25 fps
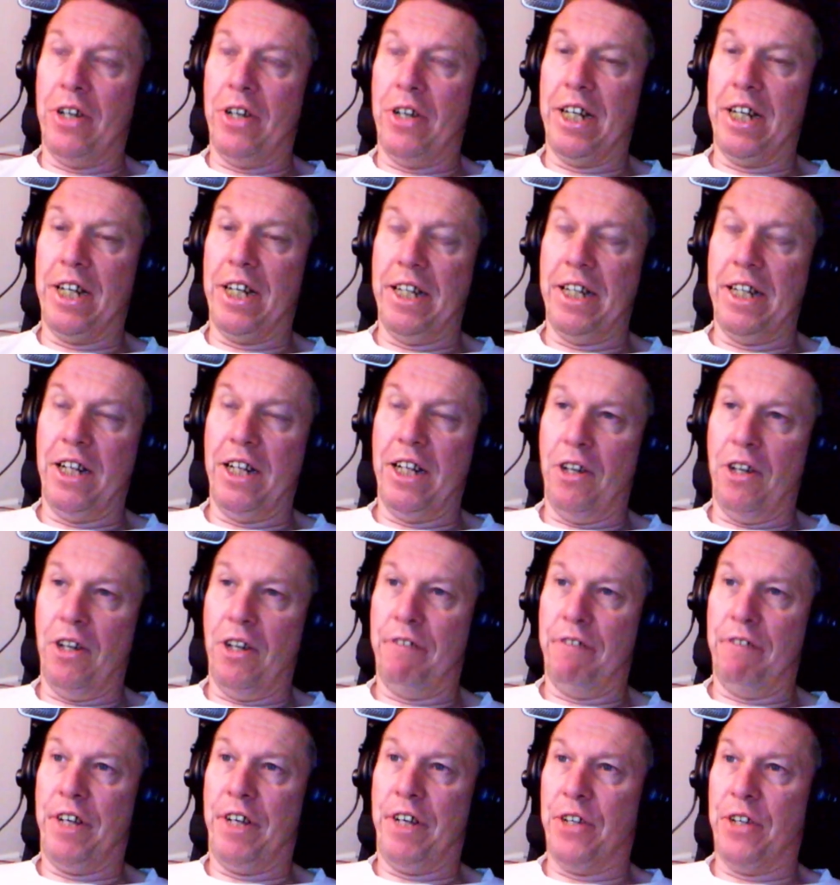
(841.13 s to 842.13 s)
in other
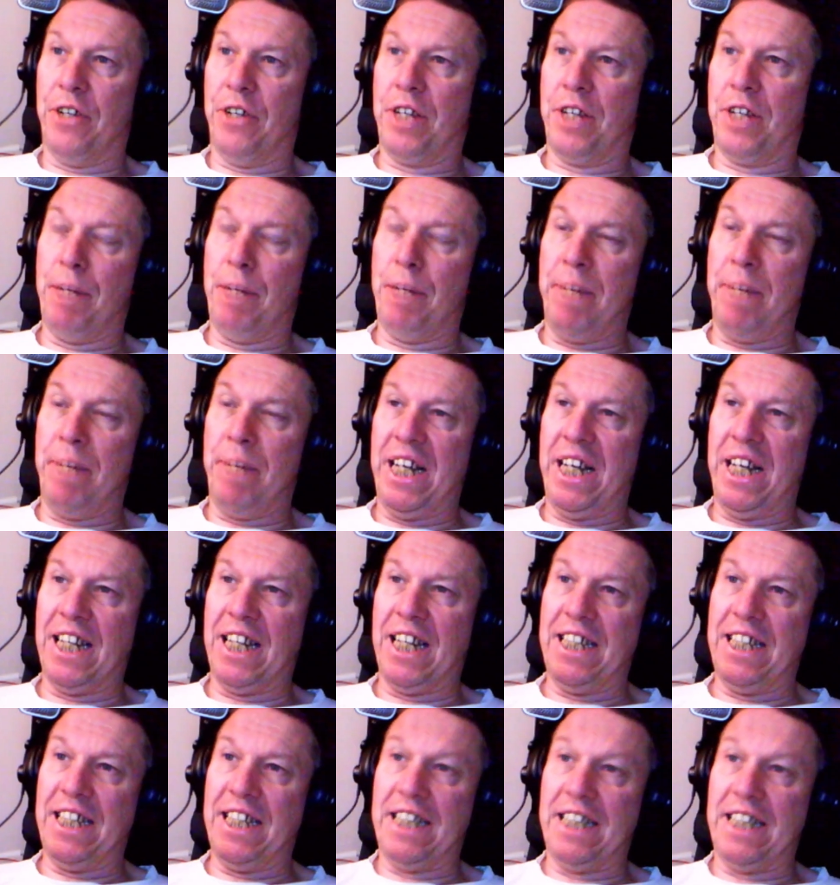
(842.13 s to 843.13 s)
videos that I made.
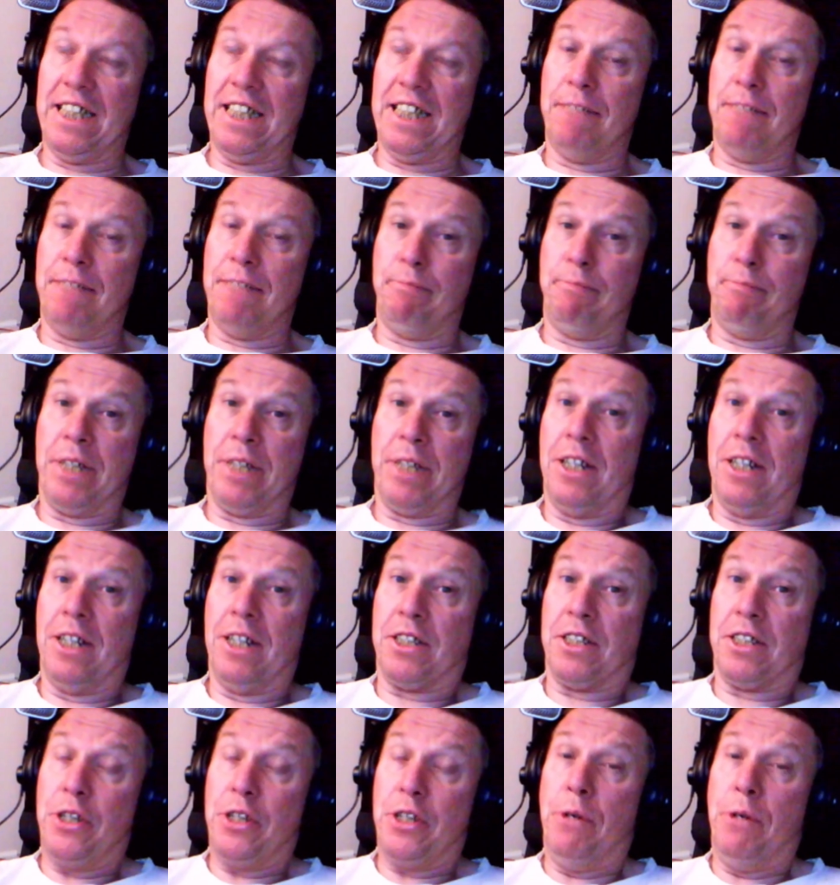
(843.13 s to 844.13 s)
Because
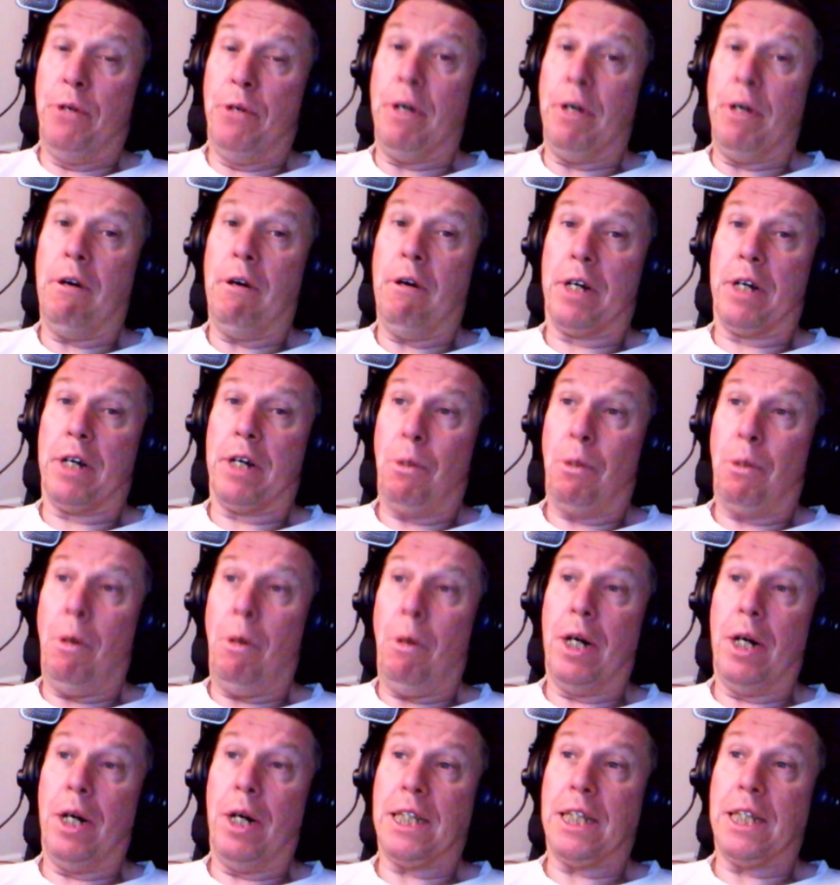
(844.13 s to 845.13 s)
New York
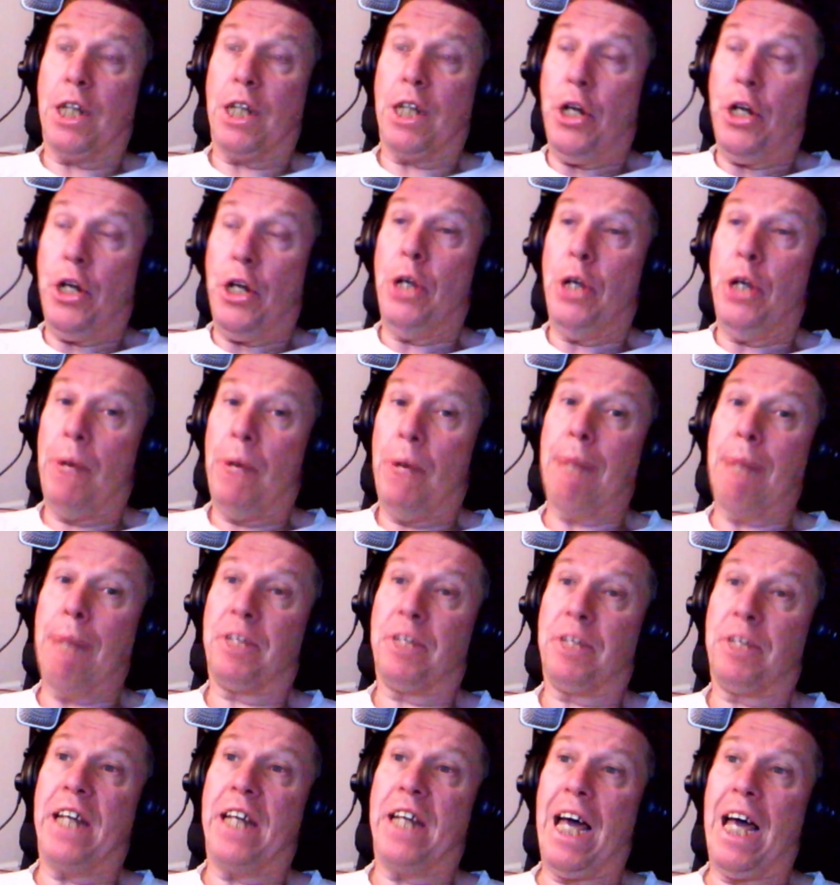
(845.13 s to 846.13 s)
was New
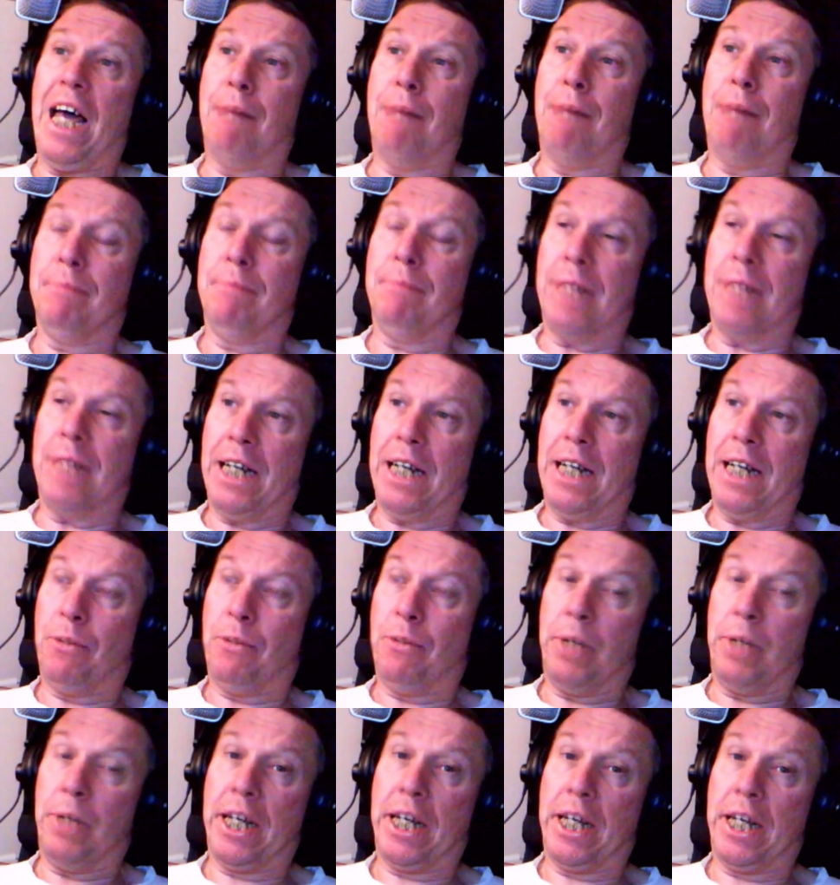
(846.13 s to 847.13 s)
Amsterdam, and
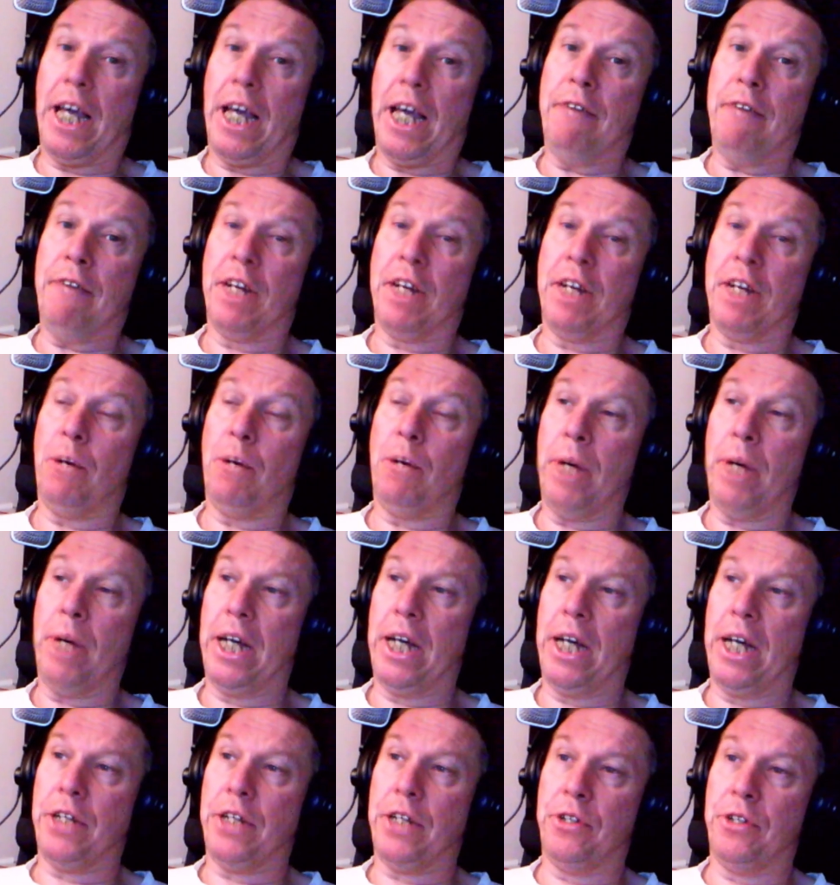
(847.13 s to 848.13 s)
we gave it away
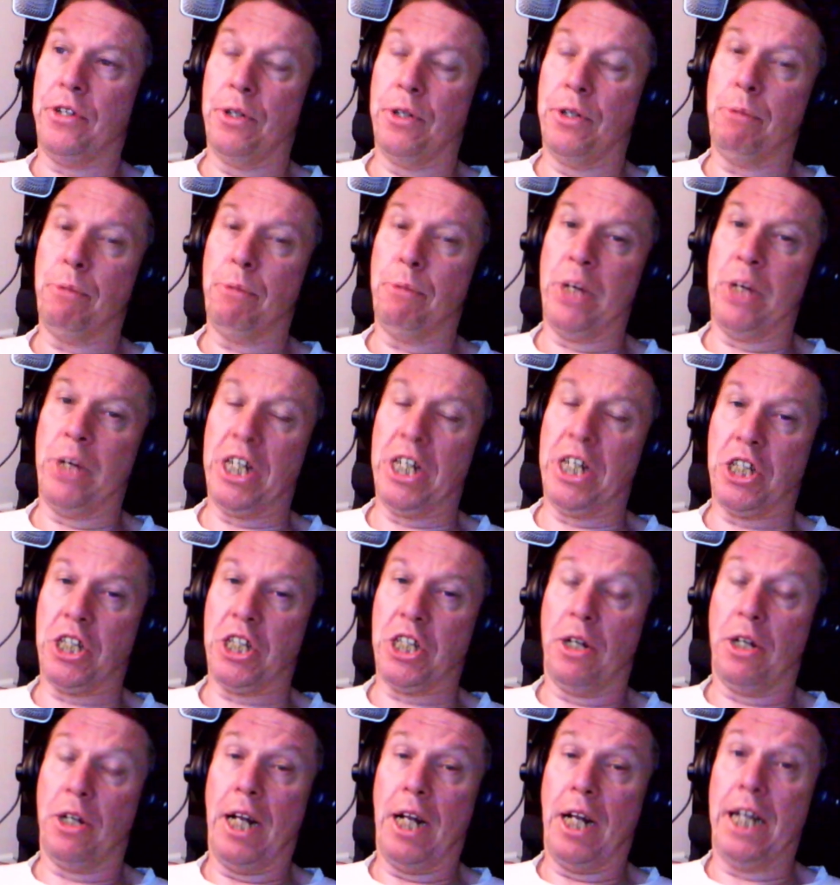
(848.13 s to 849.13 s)
to the British.
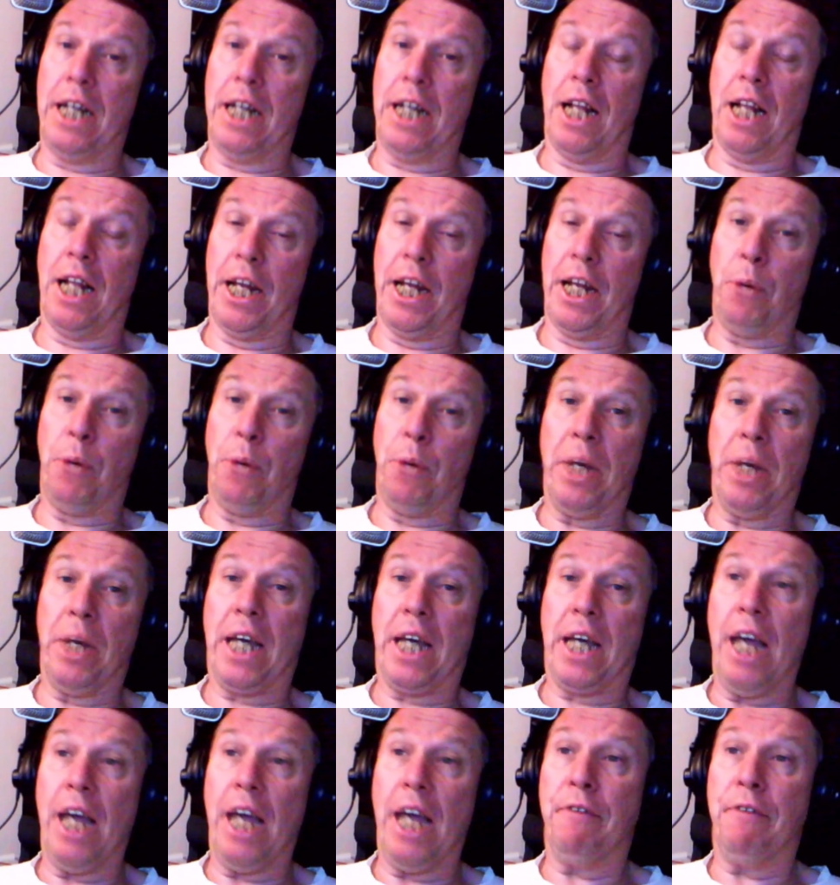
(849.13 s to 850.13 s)
Literally, we
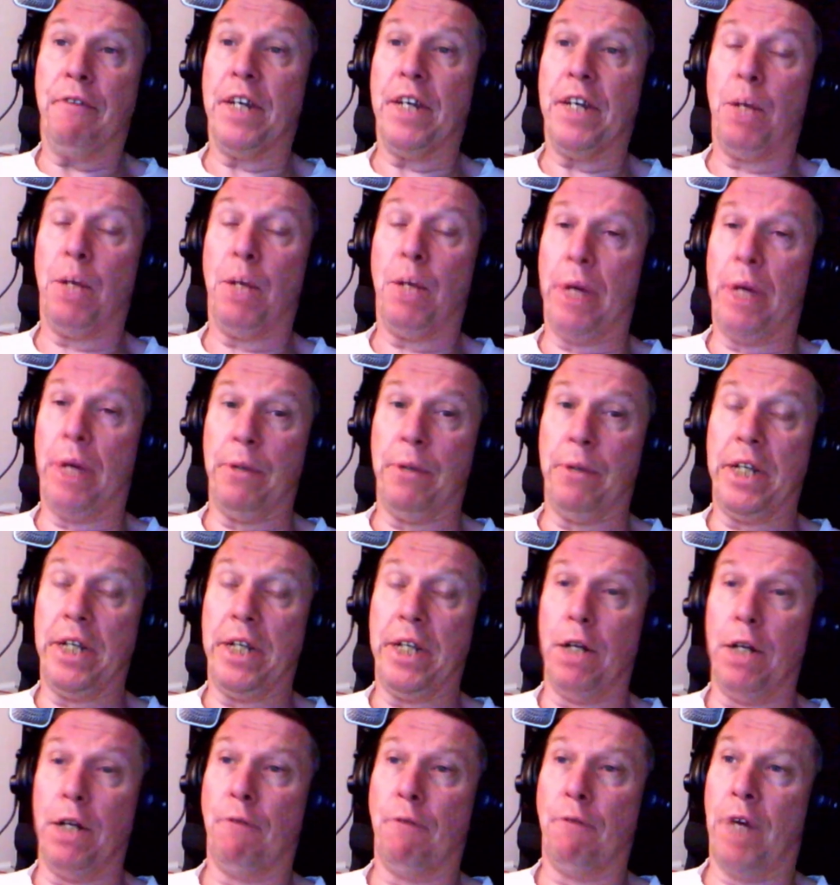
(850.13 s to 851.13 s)
gave it away. We did
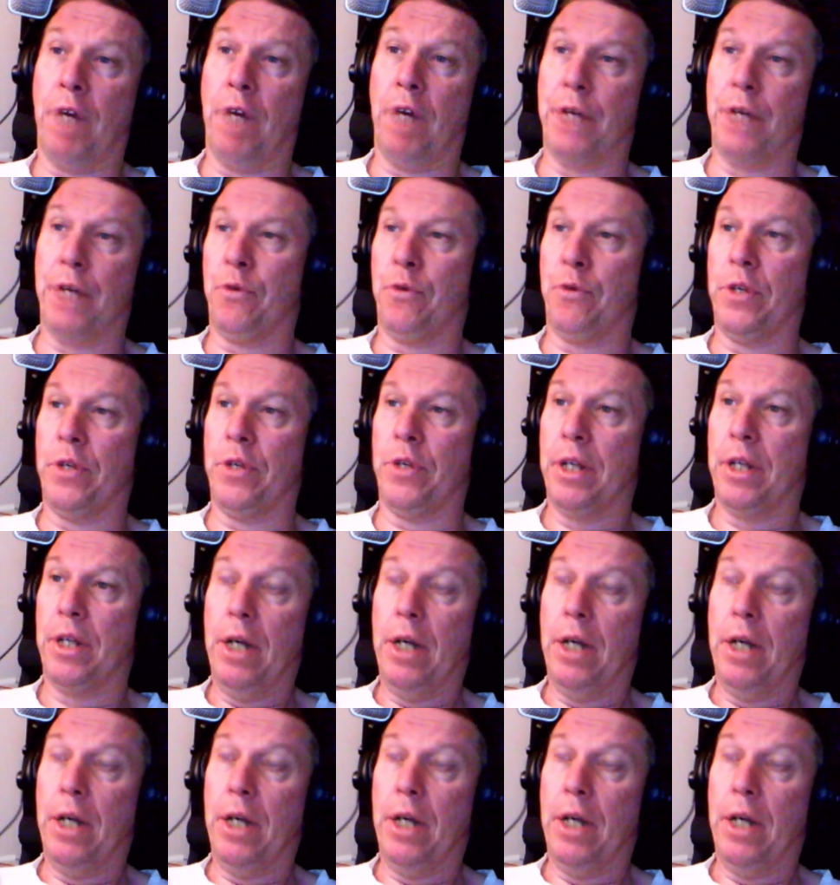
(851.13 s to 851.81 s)
not fight for it.